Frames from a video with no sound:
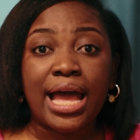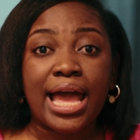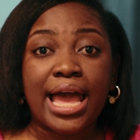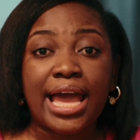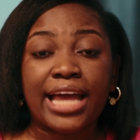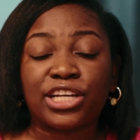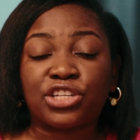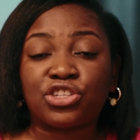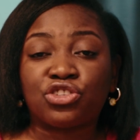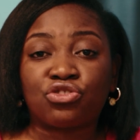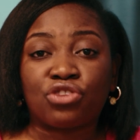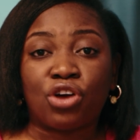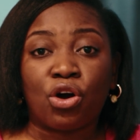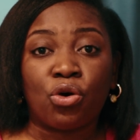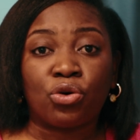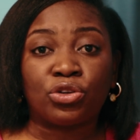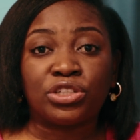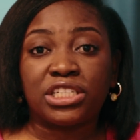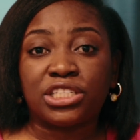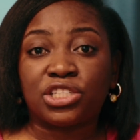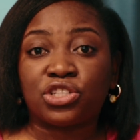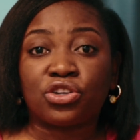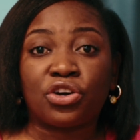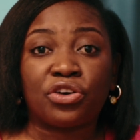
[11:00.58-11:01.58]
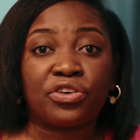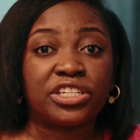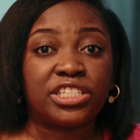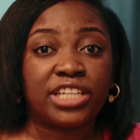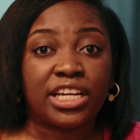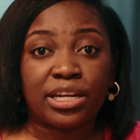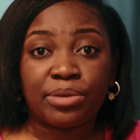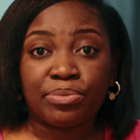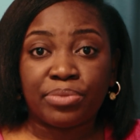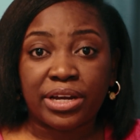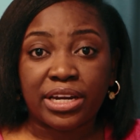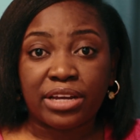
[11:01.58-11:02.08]
extra or discourage
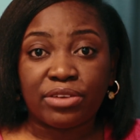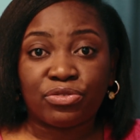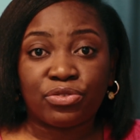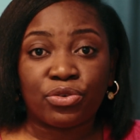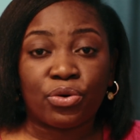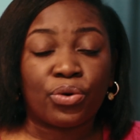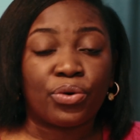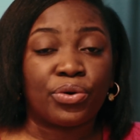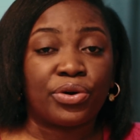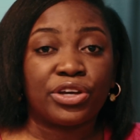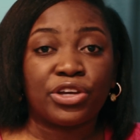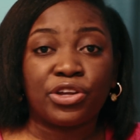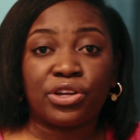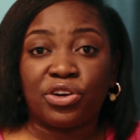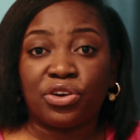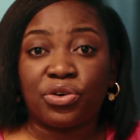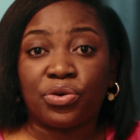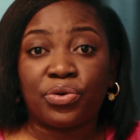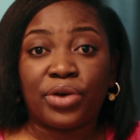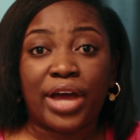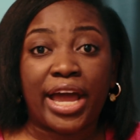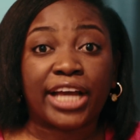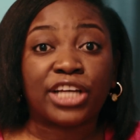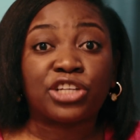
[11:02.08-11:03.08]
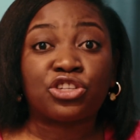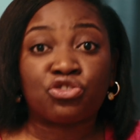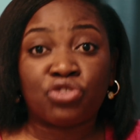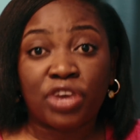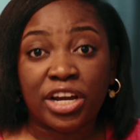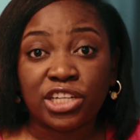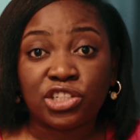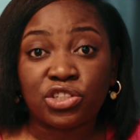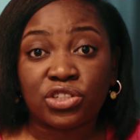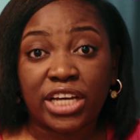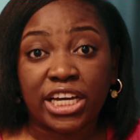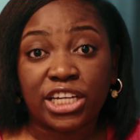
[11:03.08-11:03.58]
anybody for, you know, extra
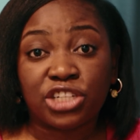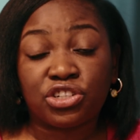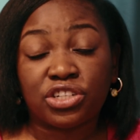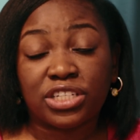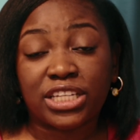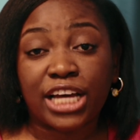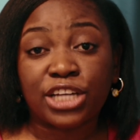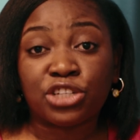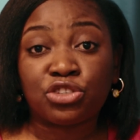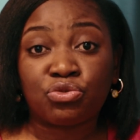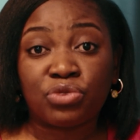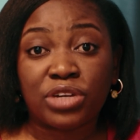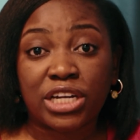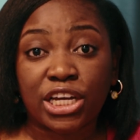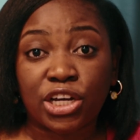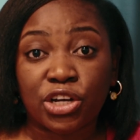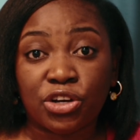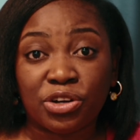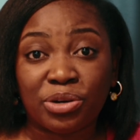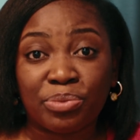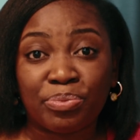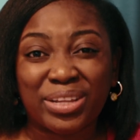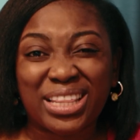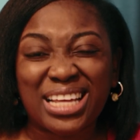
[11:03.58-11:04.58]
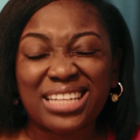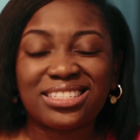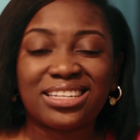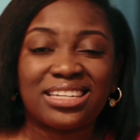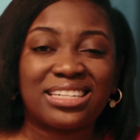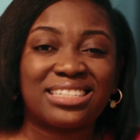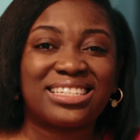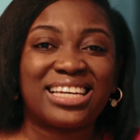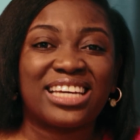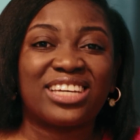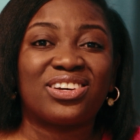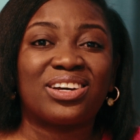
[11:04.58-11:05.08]
education. That's really good. But that's
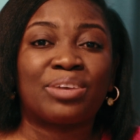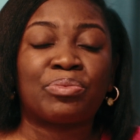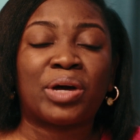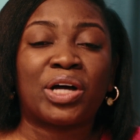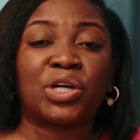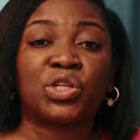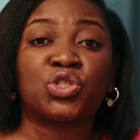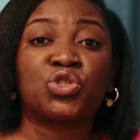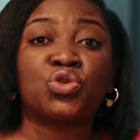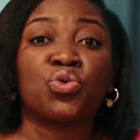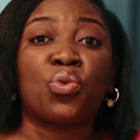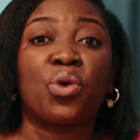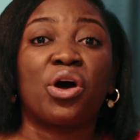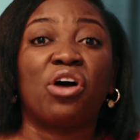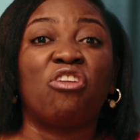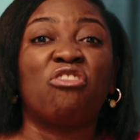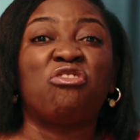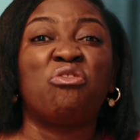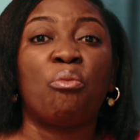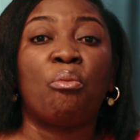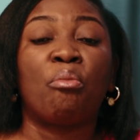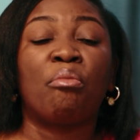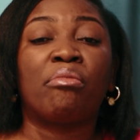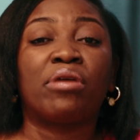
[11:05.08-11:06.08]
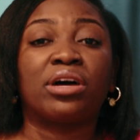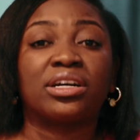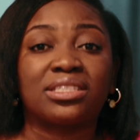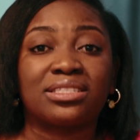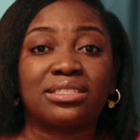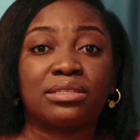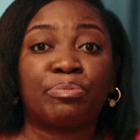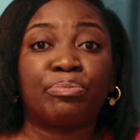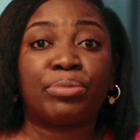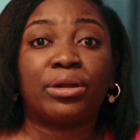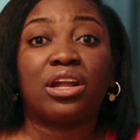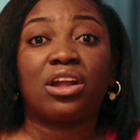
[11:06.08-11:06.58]
going to take you about 12
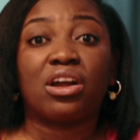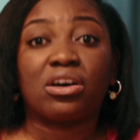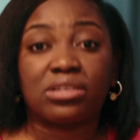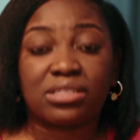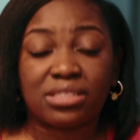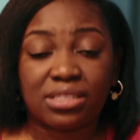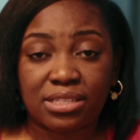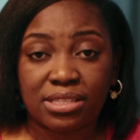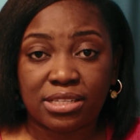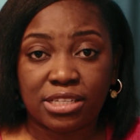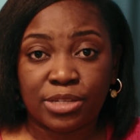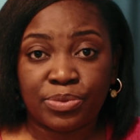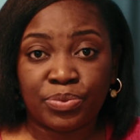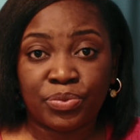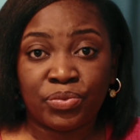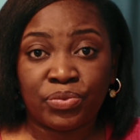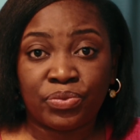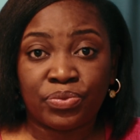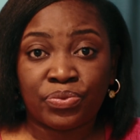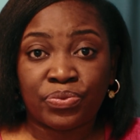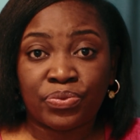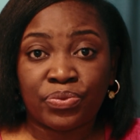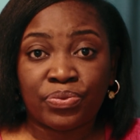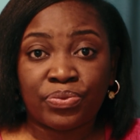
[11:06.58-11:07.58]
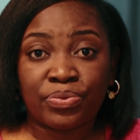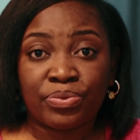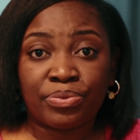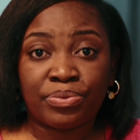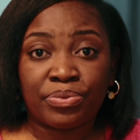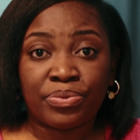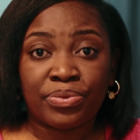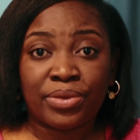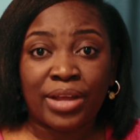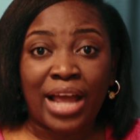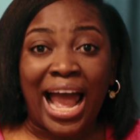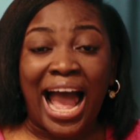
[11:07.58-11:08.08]
months plus.
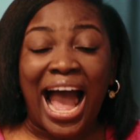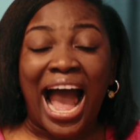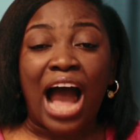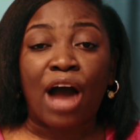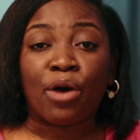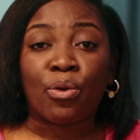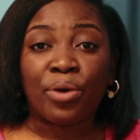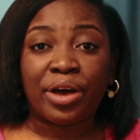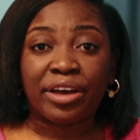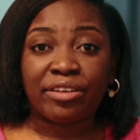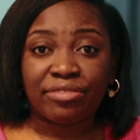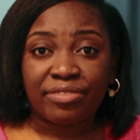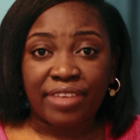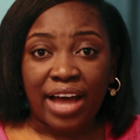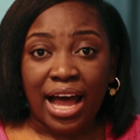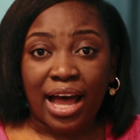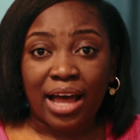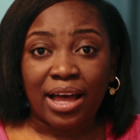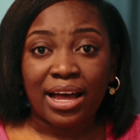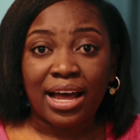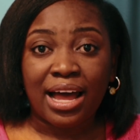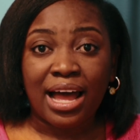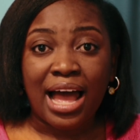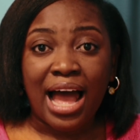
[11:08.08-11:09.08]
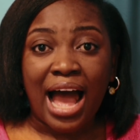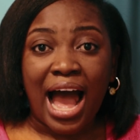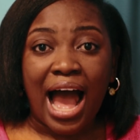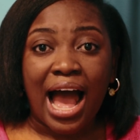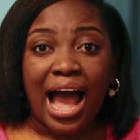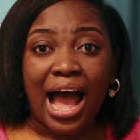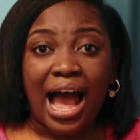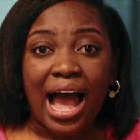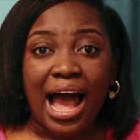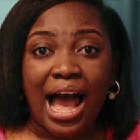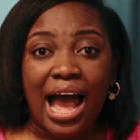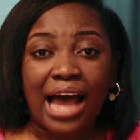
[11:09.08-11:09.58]
However,
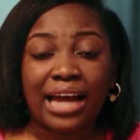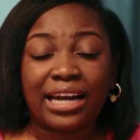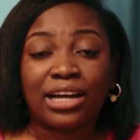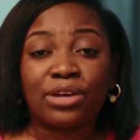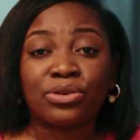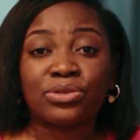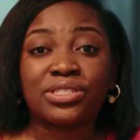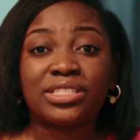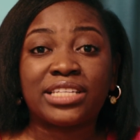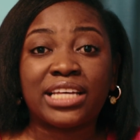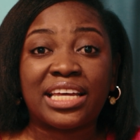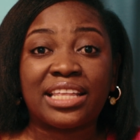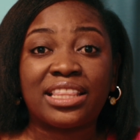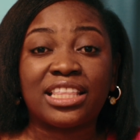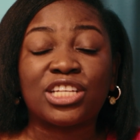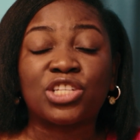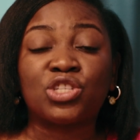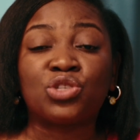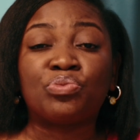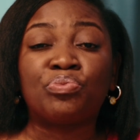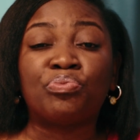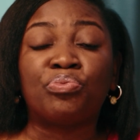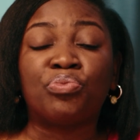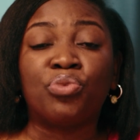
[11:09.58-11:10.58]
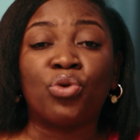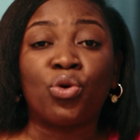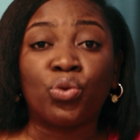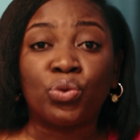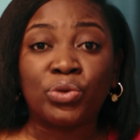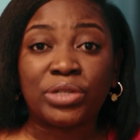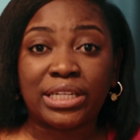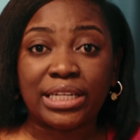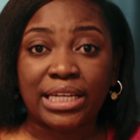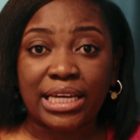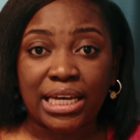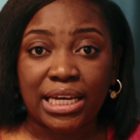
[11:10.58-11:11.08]
and I'll say this
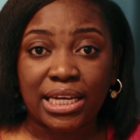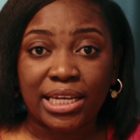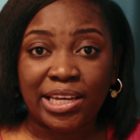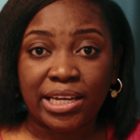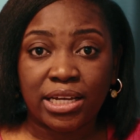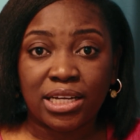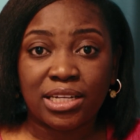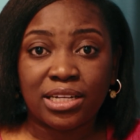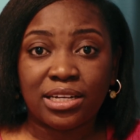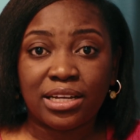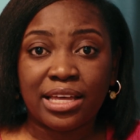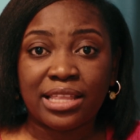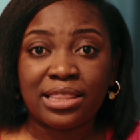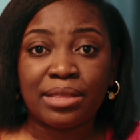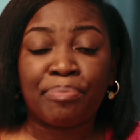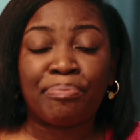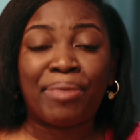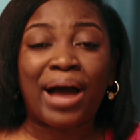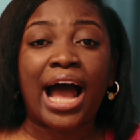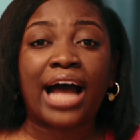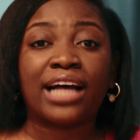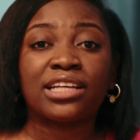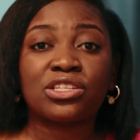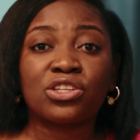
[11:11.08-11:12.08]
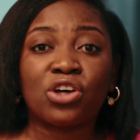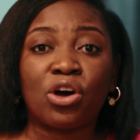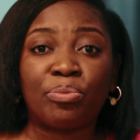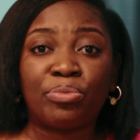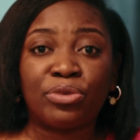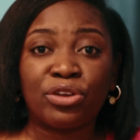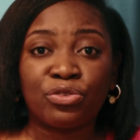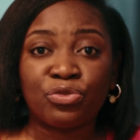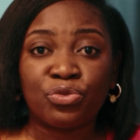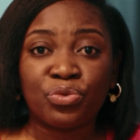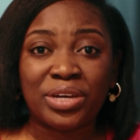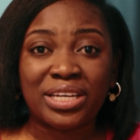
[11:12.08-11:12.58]
boldly, in the past
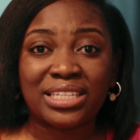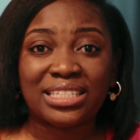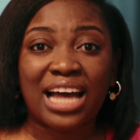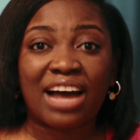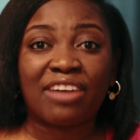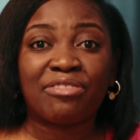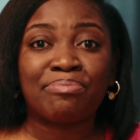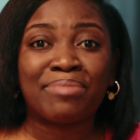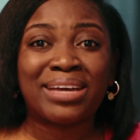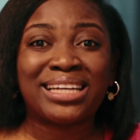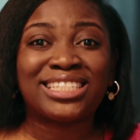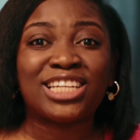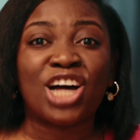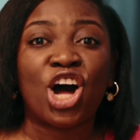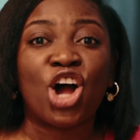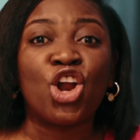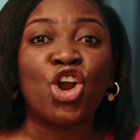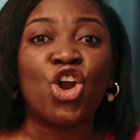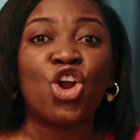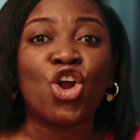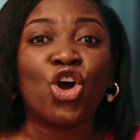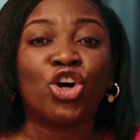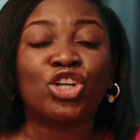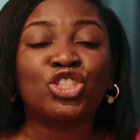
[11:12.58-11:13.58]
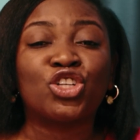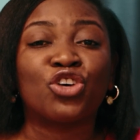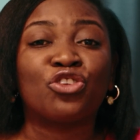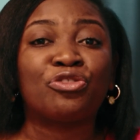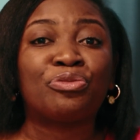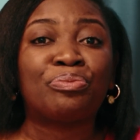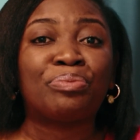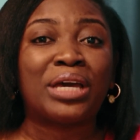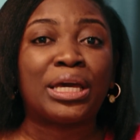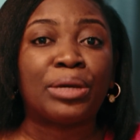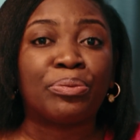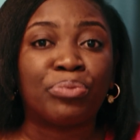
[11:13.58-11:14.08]
couple of weeks, I've met a lot
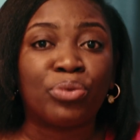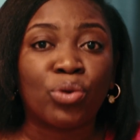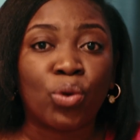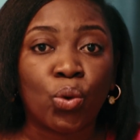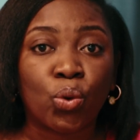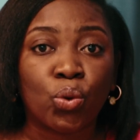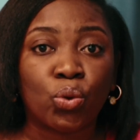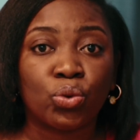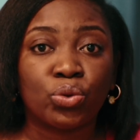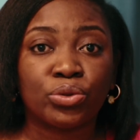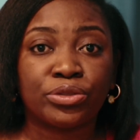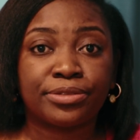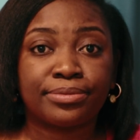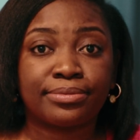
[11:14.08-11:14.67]
of people